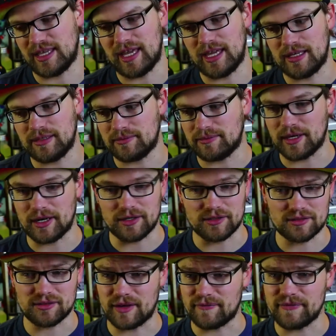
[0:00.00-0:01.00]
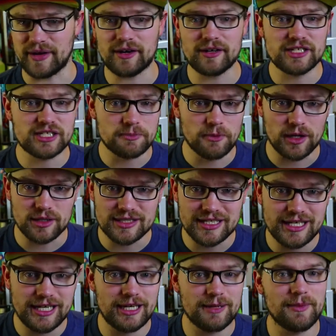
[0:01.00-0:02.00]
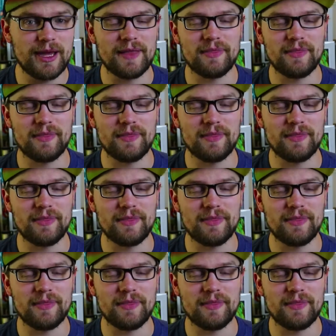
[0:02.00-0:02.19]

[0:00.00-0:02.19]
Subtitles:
They're a very small team,